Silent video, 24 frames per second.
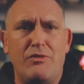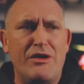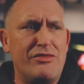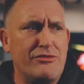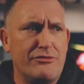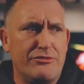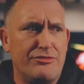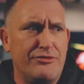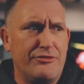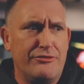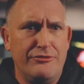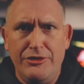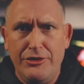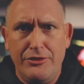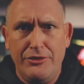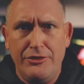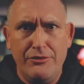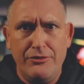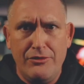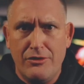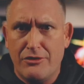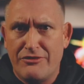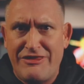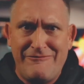whether they're
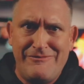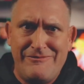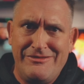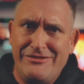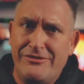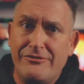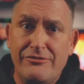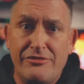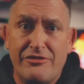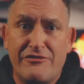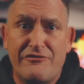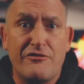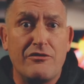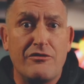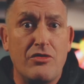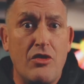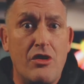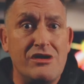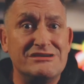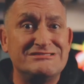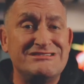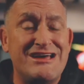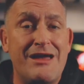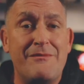new or they've been doing this for a
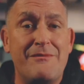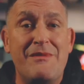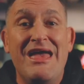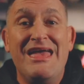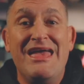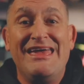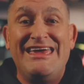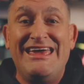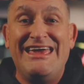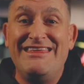long time,